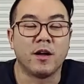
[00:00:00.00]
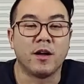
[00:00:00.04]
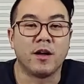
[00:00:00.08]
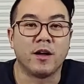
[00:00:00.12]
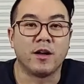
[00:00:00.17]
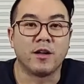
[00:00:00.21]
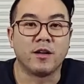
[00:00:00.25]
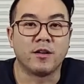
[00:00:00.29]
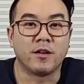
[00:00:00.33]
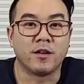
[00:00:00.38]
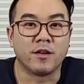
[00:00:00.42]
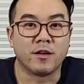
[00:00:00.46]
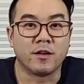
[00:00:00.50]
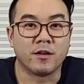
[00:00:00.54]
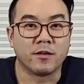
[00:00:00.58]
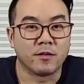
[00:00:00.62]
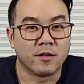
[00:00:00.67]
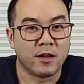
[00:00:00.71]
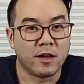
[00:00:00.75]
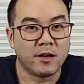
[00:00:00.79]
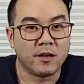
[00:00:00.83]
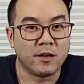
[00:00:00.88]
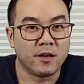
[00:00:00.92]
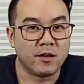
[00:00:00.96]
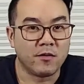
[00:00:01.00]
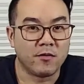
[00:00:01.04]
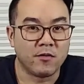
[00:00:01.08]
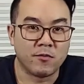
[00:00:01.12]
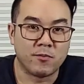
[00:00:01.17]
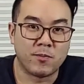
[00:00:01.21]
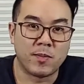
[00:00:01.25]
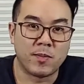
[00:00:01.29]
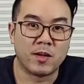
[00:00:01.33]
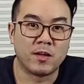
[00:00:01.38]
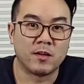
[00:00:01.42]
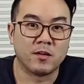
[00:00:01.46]
And lately
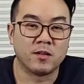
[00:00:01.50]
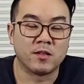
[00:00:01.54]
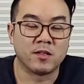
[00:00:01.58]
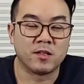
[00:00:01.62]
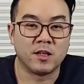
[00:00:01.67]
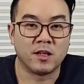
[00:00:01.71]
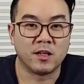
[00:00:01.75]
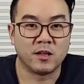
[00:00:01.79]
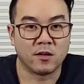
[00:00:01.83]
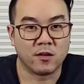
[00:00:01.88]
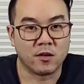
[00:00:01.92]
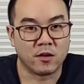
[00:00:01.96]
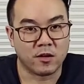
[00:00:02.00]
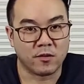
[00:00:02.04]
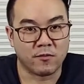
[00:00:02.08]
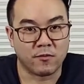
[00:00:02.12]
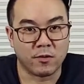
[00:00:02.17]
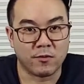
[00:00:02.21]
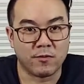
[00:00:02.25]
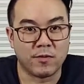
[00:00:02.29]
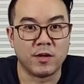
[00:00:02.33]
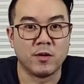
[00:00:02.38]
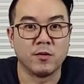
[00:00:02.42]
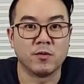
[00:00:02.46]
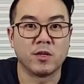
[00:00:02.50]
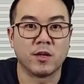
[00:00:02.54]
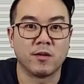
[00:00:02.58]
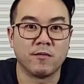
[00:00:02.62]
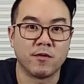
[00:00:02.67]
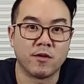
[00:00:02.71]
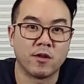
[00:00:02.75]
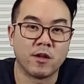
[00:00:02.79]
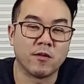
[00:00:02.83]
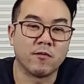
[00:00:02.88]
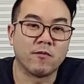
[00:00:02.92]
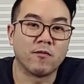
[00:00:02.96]
you've been seeing a lot of reviews,
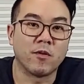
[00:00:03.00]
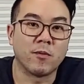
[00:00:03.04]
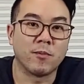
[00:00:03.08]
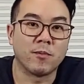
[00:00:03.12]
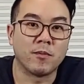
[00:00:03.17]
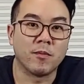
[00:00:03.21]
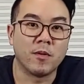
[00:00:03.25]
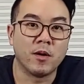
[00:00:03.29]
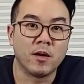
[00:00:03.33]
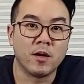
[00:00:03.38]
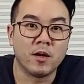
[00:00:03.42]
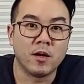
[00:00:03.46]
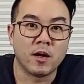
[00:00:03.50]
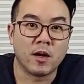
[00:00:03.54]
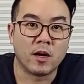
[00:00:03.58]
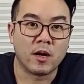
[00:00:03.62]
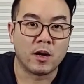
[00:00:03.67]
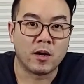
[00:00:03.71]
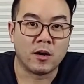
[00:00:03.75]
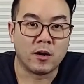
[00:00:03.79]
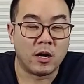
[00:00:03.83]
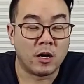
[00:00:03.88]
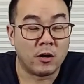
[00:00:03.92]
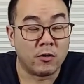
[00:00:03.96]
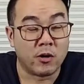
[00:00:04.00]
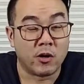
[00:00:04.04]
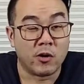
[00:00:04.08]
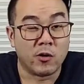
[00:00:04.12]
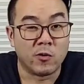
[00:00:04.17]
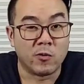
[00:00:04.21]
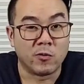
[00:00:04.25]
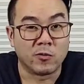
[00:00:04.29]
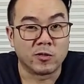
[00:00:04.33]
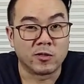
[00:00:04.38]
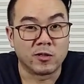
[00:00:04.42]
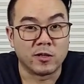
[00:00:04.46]
everything from our
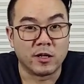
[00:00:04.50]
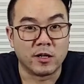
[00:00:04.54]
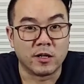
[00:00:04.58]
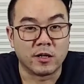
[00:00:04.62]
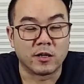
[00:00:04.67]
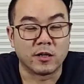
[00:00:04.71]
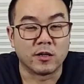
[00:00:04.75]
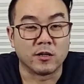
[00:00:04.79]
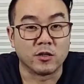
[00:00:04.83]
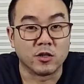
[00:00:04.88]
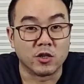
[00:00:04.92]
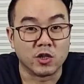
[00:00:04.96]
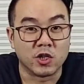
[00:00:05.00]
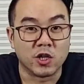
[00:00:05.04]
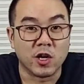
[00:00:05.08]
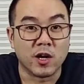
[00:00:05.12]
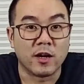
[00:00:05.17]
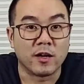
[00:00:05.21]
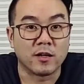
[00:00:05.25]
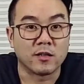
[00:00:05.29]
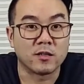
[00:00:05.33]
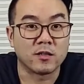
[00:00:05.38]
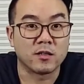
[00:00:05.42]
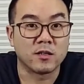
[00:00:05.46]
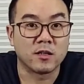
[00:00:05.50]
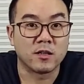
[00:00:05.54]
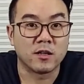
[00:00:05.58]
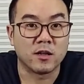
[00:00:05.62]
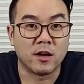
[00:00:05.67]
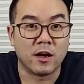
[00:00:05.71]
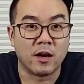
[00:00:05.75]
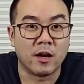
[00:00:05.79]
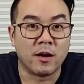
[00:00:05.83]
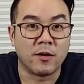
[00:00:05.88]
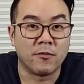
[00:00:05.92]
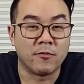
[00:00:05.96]
hosts Derek and Jess.
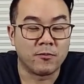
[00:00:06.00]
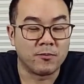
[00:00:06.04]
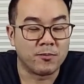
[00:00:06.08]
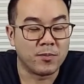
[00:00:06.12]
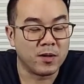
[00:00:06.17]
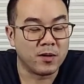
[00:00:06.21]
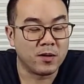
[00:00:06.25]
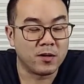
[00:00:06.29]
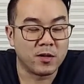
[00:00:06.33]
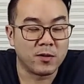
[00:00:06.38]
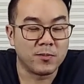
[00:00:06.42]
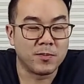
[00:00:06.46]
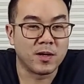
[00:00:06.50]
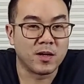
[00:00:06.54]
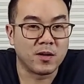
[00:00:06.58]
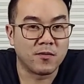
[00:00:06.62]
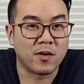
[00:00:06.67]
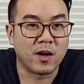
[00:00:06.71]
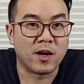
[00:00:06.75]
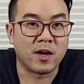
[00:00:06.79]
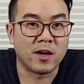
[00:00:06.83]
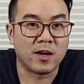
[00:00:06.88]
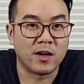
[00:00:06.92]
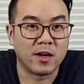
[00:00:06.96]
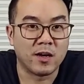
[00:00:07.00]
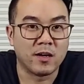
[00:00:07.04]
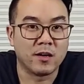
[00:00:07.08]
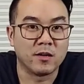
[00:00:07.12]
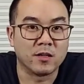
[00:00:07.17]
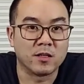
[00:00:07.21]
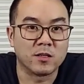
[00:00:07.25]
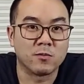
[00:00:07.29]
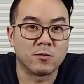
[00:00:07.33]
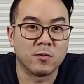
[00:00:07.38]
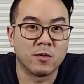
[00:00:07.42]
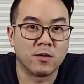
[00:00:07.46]
I've been on a bit of a
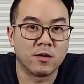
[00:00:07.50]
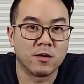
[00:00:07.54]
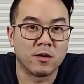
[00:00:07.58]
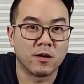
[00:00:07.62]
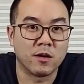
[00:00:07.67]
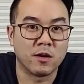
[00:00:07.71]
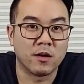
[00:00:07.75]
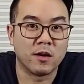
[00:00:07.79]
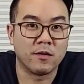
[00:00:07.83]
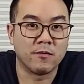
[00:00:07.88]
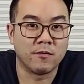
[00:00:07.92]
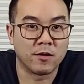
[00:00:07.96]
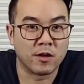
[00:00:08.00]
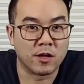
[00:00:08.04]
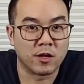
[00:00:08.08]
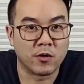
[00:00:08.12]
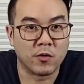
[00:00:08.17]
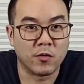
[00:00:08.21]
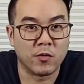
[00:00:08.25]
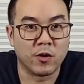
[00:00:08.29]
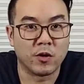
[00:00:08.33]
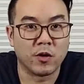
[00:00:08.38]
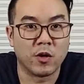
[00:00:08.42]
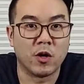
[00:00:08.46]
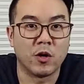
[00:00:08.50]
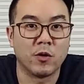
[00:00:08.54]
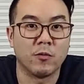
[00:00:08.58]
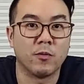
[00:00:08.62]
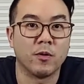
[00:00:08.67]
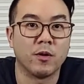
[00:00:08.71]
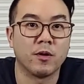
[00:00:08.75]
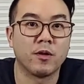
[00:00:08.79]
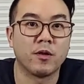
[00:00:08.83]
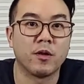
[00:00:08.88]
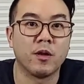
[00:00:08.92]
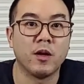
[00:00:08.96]
hiatus with everything going
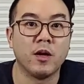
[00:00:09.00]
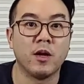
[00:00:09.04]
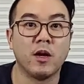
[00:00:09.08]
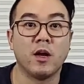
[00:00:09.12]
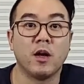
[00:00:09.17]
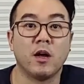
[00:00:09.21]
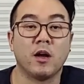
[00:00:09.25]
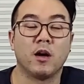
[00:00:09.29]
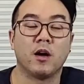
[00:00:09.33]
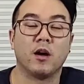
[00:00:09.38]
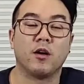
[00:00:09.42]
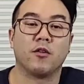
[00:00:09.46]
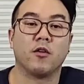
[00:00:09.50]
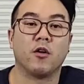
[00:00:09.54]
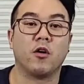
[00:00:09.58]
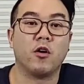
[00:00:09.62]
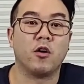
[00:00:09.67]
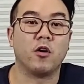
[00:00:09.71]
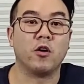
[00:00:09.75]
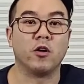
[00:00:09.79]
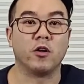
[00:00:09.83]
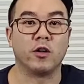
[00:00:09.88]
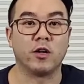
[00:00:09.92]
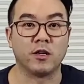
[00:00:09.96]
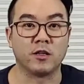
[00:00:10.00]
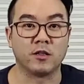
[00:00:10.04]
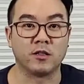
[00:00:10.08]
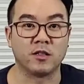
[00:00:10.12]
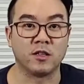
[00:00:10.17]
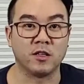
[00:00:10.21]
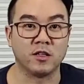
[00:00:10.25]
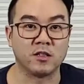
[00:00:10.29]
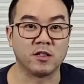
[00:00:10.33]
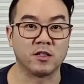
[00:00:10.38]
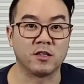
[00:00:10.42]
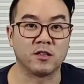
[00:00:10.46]
on with the holiday
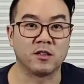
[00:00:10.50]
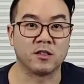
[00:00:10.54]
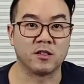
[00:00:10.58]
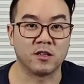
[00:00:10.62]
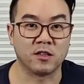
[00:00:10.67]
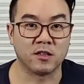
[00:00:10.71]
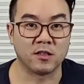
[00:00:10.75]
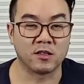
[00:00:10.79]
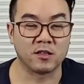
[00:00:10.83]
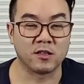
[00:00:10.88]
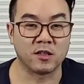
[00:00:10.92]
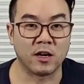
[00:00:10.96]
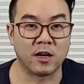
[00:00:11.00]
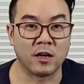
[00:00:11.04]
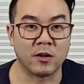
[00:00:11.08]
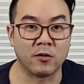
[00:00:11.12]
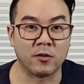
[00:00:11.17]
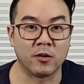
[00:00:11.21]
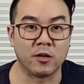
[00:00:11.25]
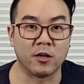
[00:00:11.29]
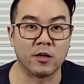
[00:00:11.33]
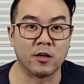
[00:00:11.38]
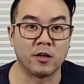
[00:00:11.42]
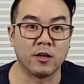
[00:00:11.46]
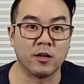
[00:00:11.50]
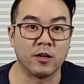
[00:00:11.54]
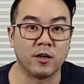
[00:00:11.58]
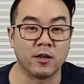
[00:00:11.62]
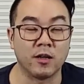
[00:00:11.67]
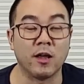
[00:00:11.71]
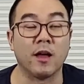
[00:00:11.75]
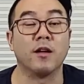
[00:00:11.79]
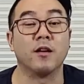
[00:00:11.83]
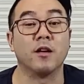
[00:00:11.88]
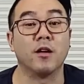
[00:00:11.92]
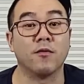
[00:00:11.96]
season since
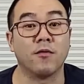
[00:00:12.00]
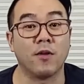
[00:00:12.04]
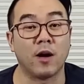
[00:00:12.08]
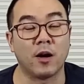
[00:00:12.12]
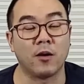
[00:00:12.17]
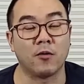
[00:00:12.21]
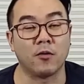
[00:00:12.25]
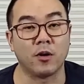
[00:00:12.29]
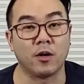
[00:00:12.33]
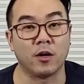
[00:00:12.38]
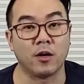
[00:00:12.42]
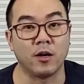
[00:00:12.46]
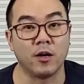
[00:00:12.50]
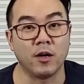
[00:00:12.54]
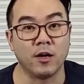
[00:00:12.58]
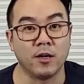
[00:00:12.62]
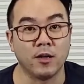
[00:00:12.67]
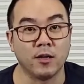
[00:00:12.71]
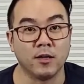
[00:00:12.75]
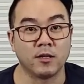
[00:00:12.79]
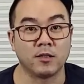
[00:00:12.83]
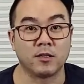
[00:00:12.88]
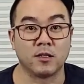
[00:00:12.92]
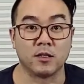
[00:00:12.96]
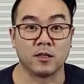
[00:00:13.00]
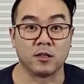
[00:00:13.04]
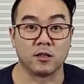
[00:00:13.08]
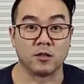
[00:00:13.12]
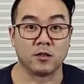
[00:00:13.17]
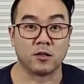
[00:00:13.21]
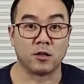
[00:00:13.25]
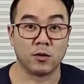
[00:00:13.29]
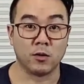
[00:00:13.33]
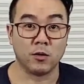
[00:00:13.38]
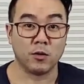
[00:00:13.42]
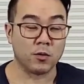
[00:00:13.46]
the end of our season
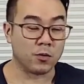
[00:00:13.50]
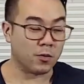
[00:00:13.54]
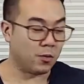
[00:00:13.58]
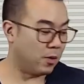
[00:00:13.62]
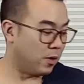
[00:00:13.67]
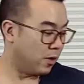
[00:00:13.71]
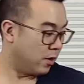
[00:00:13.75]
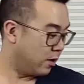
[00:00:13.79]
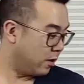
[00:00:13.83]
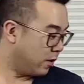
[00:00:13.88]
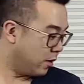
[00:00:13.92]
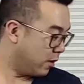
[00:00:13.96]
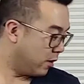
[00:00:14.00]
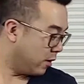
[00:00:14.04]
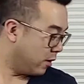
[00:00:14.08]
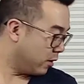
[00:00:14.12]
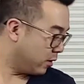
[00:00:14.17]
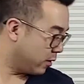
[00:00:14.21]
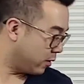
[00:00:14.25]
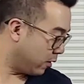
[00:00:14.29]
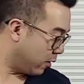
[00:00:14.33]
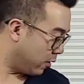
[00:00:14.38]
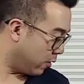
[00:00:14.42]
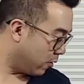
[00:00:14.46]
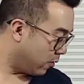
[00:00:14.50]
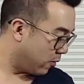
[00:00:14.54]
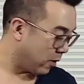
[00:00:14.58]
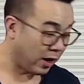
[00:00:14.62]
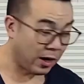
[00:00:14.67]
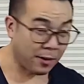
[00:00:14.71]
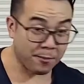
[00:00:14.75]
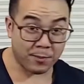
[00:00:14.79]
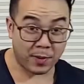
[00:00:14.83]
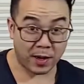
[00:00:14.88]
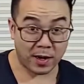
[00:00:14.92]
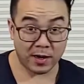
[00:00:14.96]
2.
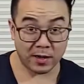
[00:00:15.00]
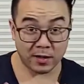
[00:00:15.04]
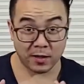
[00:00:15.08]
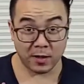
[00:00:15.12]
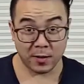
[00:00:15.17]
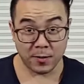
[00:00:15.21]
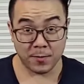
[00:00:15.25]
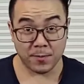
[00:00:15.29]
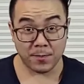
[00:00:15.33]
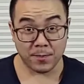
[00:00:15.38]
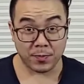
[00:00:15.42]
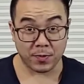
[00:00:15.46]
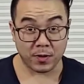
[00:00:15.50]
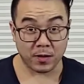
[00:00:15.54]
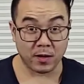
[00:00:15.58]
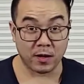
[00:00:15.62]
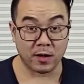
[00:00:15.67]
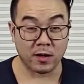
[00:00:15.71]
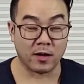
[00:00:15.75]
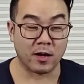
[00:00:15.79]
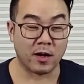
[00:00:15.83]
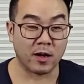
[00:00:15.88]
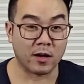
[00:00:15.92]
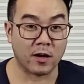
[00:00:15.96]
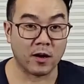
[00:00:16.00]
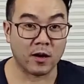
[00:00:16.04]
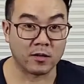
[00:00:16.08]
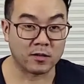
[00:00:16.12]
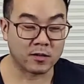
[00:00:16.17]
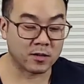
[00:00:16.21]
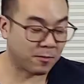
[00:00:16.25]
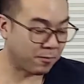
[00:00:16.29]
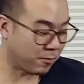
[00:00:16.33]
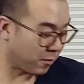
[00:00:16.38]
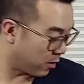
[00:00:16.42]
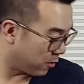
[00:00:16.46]
So I'm back, and I
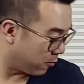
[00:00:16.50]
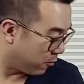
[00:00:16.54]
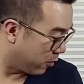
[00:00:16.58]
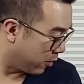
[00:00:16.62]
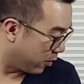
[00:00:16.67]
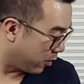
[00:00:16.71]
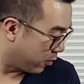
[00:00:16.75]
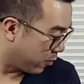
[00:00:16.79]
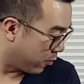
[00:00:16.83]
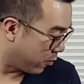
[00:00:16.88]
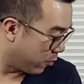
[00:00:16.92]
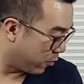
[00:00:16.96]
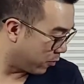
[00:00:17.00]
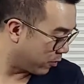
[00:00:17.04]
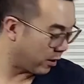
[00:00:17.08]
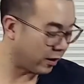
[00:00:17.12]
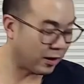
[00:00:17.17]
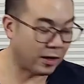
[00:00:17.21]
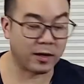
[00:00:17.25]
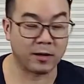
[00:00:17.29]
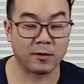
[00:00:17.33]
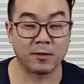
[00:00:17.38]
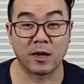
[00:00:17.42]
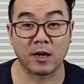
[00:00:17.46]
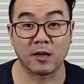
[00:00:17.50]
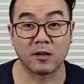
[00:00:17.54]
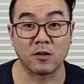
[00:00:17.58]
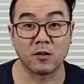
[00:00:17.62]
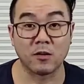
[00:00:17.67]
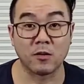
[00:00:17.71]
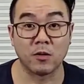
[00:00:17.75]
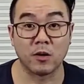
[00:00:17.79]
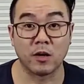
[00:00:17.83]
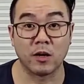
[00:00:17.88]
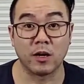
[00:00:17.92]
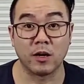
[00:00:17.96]
got something really cool that I'm going
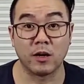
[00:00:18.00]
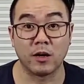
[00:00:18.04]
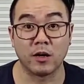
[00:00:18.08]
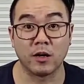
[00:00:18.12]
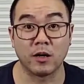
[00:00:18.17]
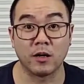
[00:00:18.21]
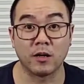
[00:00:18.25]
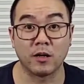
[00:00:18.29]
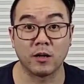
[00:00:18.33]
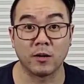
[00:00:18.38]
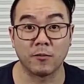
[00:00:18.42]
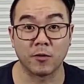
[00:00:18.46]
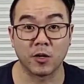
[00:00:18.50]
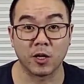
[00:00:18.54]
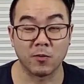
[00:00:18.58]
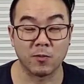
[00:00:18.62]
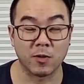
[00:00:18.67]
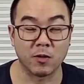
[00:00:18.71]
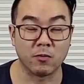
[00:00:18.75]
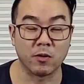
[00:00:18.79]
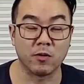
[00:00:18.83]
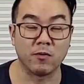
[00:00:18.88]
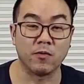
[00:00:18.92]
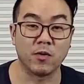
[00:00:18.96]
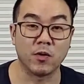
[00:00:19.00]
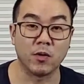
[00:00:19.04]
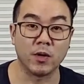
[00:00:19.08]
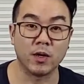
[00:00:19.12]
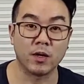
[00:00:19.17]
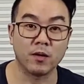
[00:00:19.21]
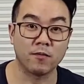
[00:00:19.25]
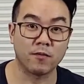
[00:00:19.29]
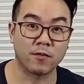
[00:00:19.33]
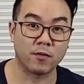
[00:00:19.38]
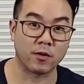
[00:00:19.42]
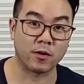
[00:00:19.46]
to be
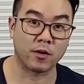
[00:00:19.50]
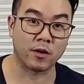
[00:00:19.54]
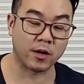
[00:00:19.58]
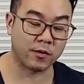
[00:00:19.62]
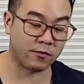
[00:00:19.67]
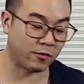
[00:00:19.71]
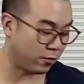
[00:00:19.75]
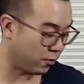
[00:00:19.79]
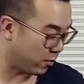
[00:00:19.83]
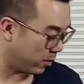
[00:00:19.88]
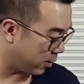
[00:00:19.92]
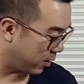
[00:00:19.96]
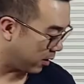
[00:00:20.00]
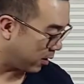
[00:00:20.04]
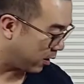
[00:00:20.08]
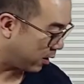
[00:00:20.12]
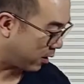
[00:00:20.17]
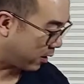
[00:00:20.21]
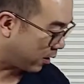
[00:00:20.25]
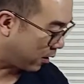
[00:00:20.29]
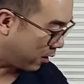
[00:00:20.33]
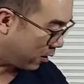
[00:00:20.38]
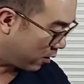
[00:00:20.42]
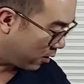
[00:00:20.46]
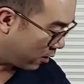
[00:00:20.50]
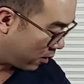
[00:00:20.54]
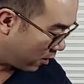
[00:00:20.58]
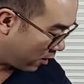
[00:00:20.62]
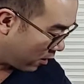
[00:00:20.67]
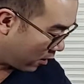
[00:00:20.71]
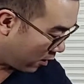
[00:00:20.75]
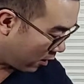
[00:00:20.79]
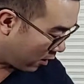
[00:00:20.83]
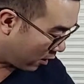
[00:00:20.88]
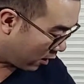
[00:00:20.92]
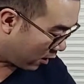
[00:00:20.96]
reviewing for everyone here.
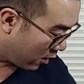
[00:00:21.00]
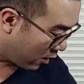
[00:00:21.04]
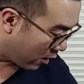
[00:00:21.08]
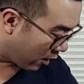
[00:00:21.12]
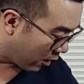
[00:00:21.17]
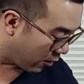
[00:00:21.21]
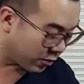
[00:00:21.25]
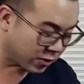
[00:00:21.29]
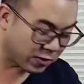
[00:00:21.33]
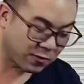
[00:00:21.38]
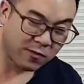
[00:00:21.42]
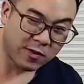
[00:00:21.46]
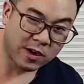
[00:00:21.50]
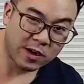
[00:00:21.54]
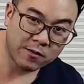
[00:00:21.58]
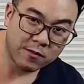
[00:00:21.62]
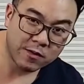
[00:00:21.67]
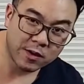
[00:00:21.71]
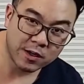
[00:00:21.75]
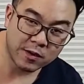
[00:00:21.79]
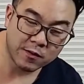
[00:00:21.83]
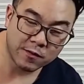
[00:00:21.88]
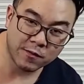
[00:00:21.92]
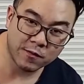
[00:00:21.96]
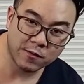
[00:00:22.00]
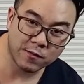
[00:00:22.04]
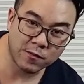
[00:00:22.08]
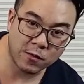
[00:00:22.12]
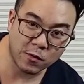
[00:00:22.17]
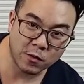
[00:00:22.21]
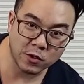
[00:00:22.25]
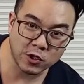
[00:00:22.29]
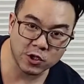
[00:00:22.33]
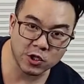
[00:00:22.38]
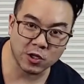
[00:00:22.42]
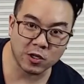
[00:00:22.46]
I was very
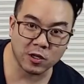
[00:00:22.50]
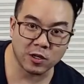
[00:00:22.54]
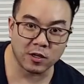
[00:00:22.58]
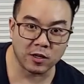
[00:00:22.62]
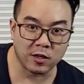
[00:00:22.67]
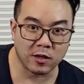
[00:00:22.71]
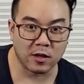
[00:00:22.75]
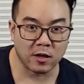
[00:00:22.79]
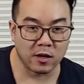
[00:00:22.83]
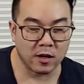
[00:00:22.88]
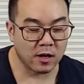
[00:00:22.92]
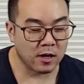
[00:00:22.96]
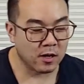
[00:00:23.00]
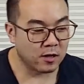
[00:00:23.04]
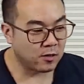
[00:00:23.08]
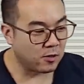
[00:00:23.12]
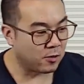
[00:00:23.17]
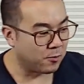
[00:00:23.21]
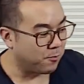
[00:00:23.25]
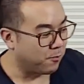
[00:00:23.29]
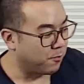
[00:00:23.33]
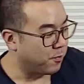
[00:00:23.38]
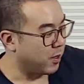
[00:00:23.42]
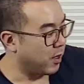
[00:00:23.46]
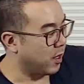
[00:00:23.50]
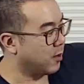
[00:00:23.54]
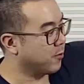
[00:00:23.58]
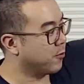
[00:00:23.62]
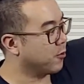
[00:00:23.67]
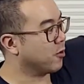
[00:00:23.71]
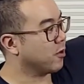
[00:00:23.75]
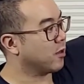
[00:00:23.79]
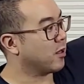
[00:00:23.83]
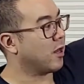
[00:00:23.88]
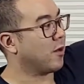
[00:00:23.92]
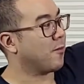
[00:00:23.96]
fortunate to be
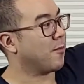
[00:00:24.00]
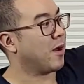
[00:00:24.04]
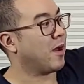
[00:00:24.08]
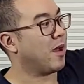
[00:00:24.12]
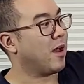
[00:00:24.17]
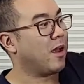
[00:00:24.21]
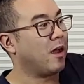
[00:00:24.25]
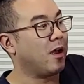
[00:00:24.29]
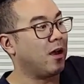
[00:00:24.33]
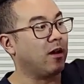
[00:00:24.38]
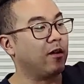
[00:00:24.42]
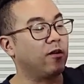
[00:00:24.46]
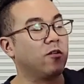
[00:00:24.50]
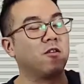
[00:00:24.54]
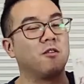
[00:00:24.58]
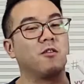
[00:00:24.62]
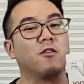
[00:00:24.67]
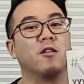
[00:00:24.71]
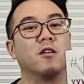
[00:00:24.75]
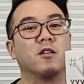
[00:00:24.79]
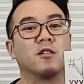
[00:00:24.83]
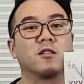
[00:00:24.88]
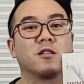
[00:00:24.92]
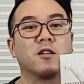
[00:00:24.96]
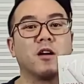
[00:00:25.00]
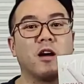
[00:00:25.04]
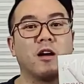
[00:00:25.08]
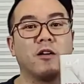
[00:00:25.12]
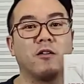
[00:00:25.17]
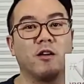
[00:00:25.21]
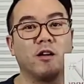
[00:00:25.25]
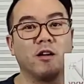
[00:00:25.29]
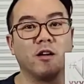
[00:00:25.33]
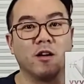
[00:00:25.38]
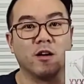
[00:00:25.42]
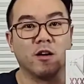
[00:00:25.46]
able to get my hand on this
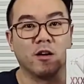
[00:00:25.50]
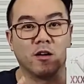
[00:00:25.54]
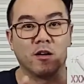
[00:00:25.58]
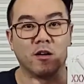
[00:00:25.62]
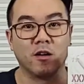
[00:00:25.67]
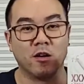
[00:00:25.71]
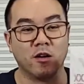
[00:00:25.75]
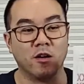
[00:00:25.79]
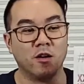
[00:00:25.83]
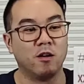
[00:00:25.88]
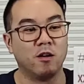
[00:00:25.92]
guy right here.